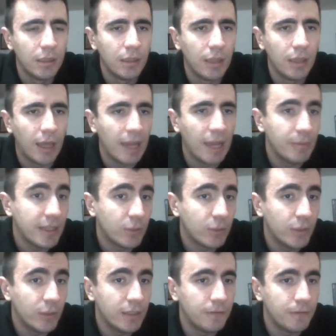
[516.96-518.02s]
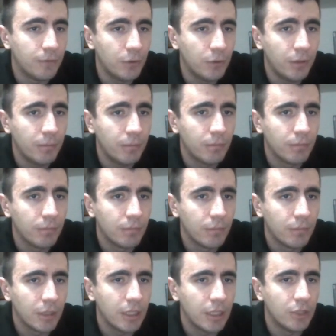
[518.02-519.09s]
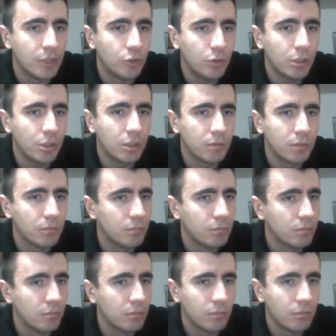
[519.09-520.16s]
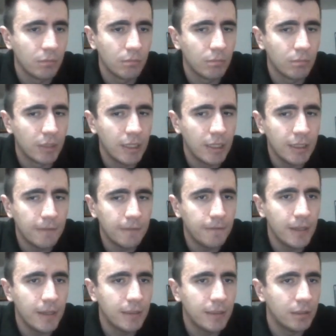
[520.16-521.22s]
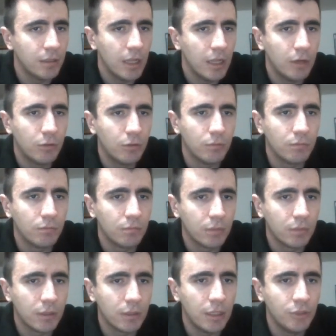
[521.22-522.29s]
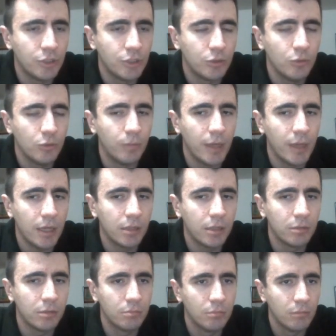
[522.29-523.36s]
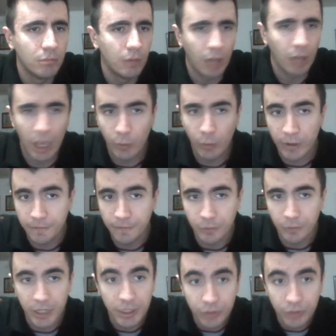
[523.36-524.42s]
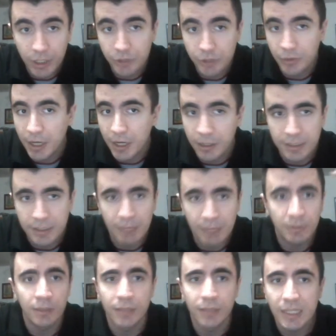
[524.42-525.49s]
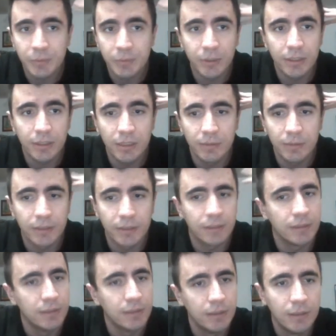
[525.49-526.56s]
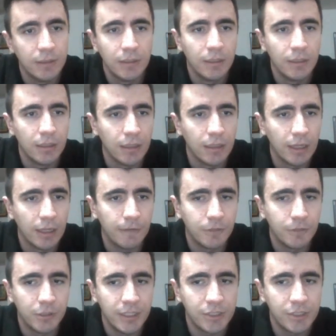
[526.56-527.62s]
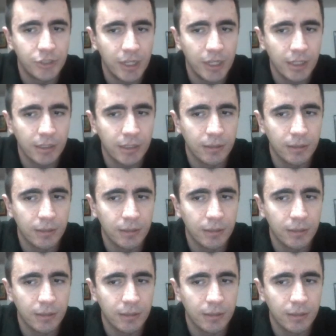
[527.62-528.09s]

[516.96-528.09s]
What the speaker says: I played queen d4, he took, king f8 and now king g2 back. I went for e3, trying something desperately, but after this check,